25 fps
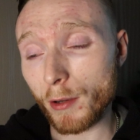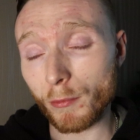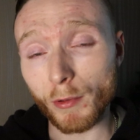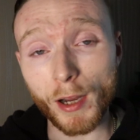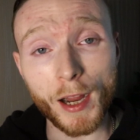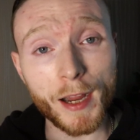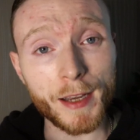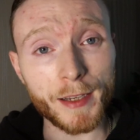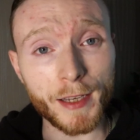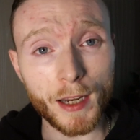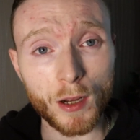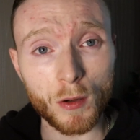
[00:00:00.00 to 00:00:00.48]

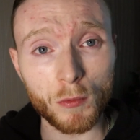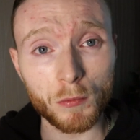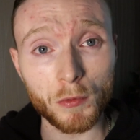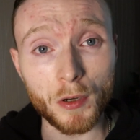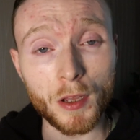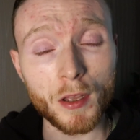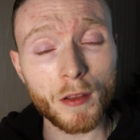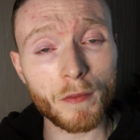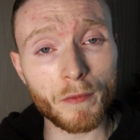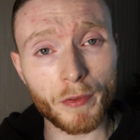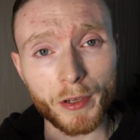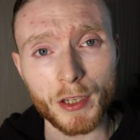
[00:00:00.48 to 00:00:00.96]
write
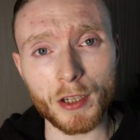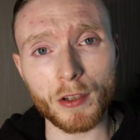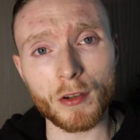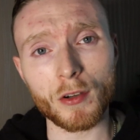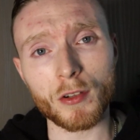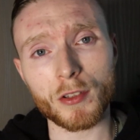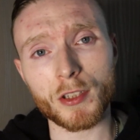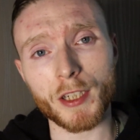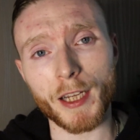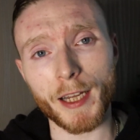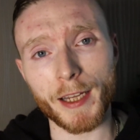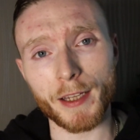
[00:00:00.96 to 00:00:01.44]
down
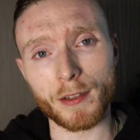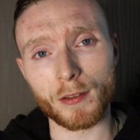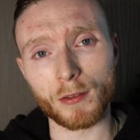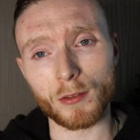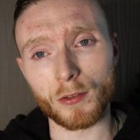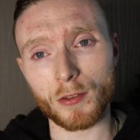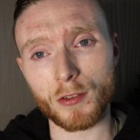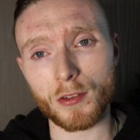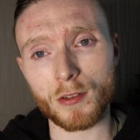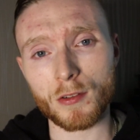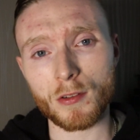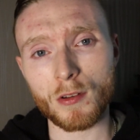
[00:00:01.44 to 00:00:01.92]
video
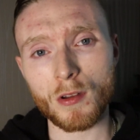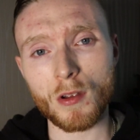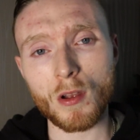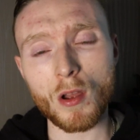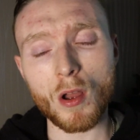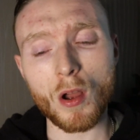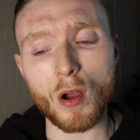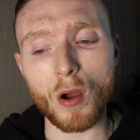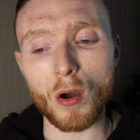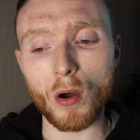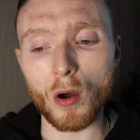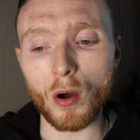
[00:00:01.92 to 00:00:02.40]
titles,
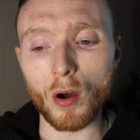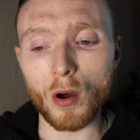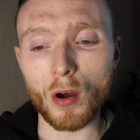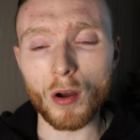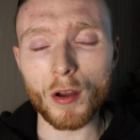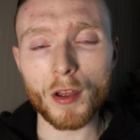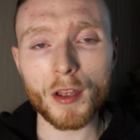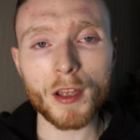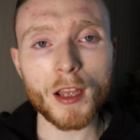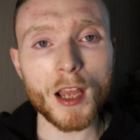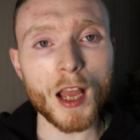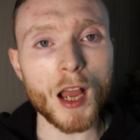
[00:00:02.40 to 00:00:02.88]

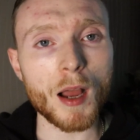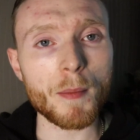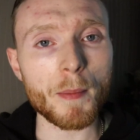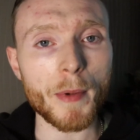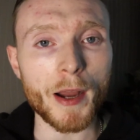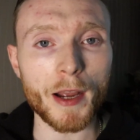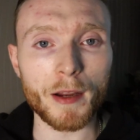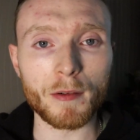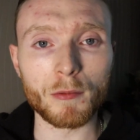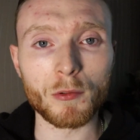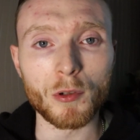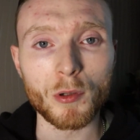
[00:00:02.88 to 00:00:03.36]
or I
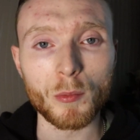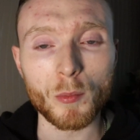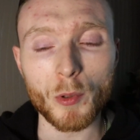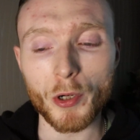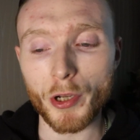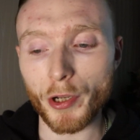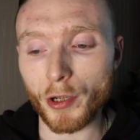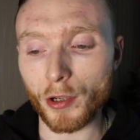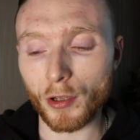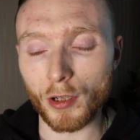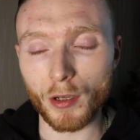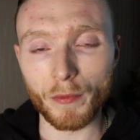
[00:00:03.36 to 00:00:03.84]
might
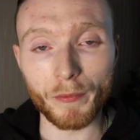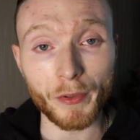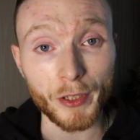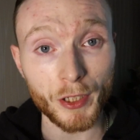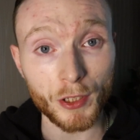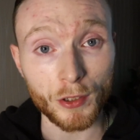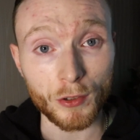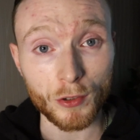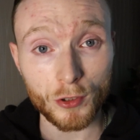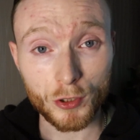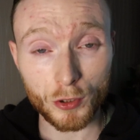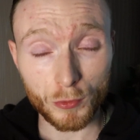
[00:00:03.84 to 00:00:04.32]
work on a
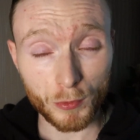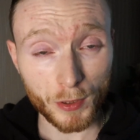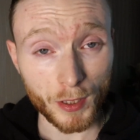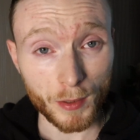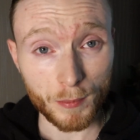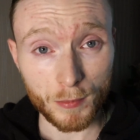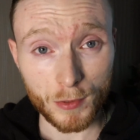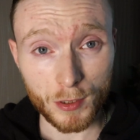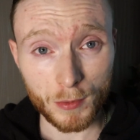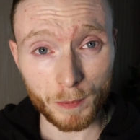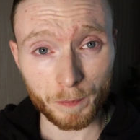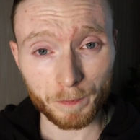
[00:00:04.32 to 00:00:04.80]
video
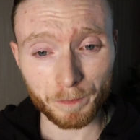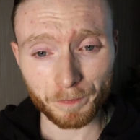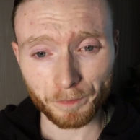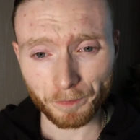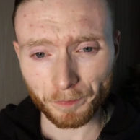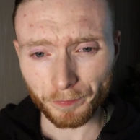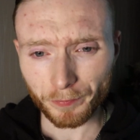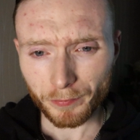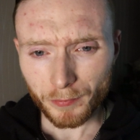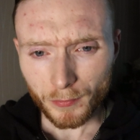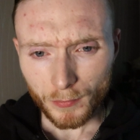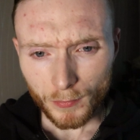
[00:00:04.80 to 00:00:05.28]
script.
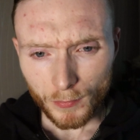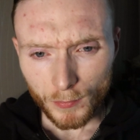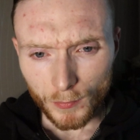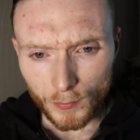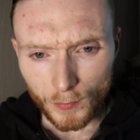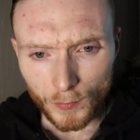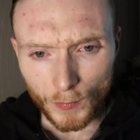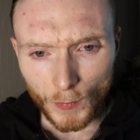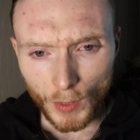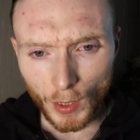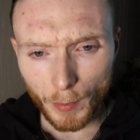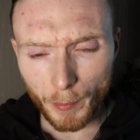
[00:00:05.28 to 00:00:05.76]

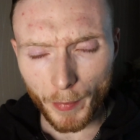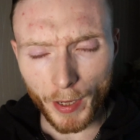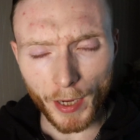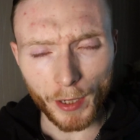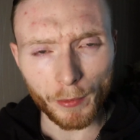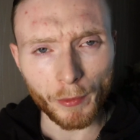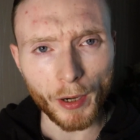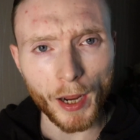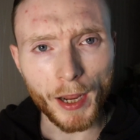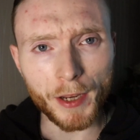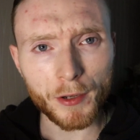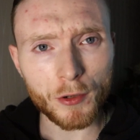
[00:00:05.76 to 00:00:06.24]
I
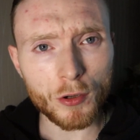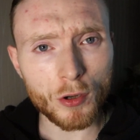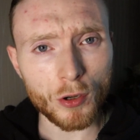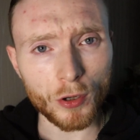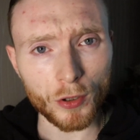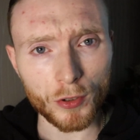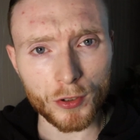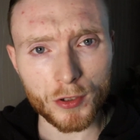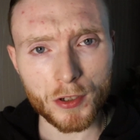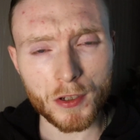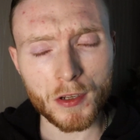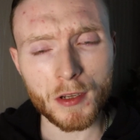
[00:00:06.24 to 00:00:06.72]
might write
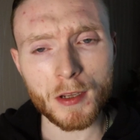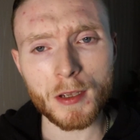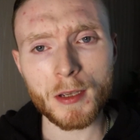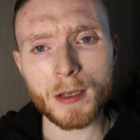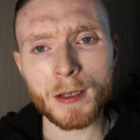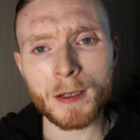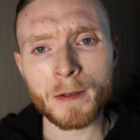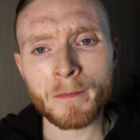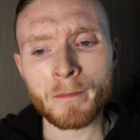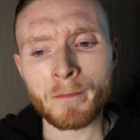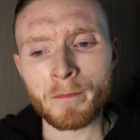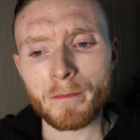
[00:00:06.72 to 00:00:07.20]
notes.
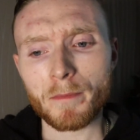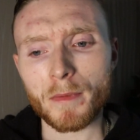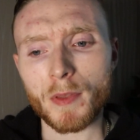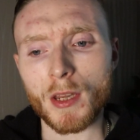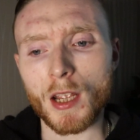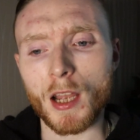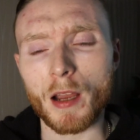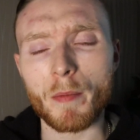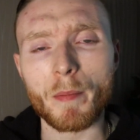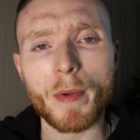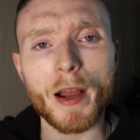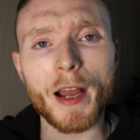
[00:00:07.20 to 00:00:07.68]

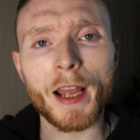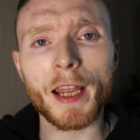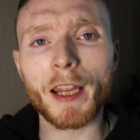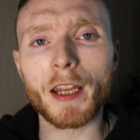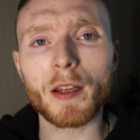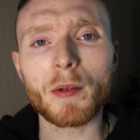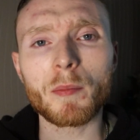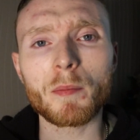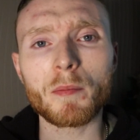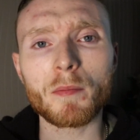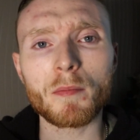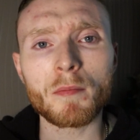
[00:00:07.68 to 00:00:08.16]
I
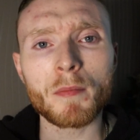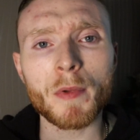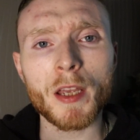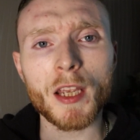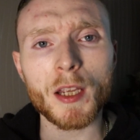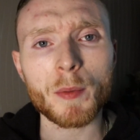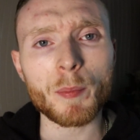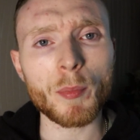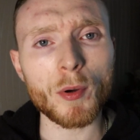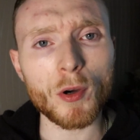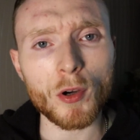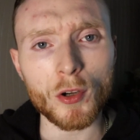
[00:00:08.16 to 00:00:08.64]
might
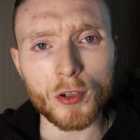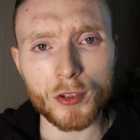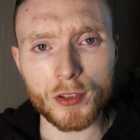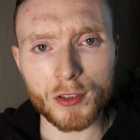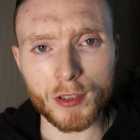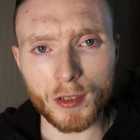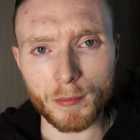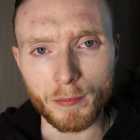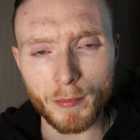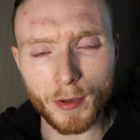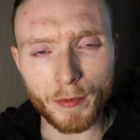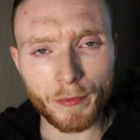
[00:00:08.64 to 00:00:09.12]
make
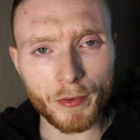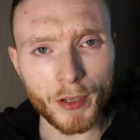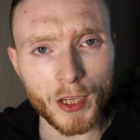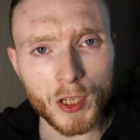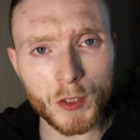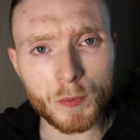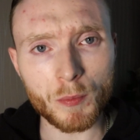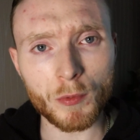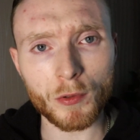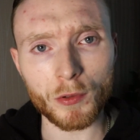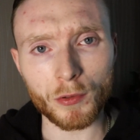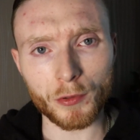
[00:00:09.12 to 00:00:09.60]
posts in my
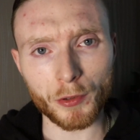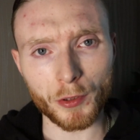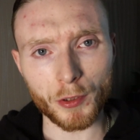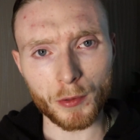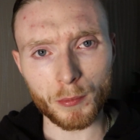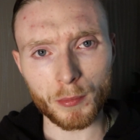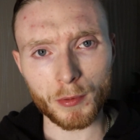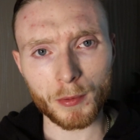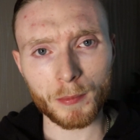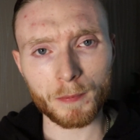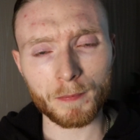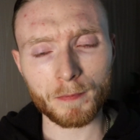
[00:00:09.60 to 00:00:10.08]
Facebook
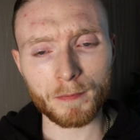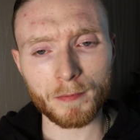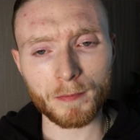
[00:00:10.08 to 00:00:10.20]
group.